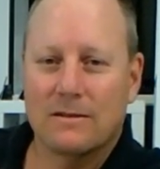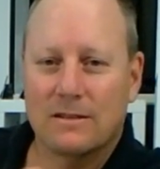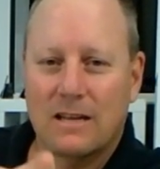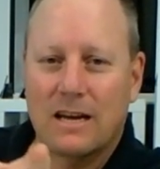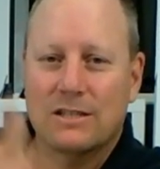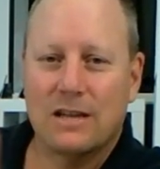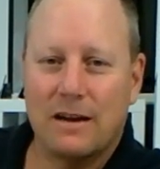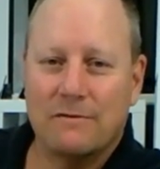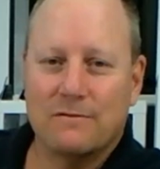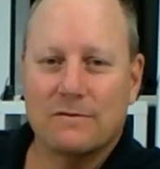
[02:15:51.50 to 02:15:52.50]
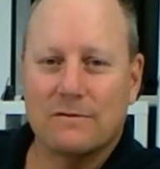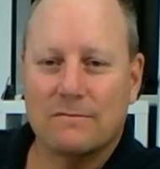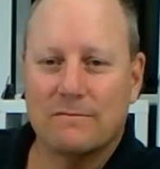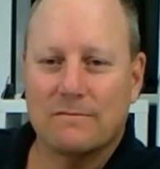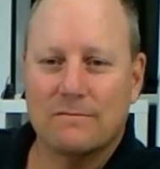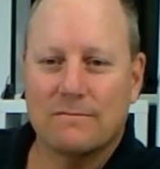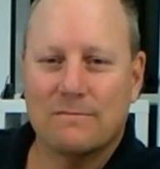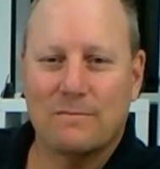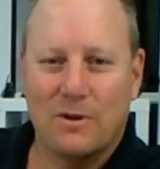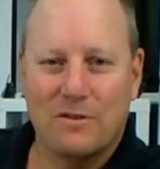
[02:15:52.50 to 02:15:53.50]
Stay safe.
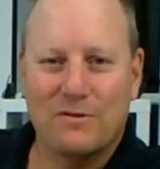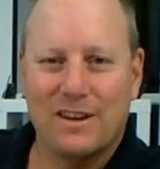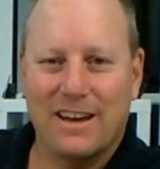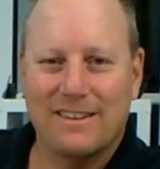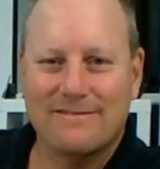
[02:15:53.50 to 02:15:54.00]
Bye for now.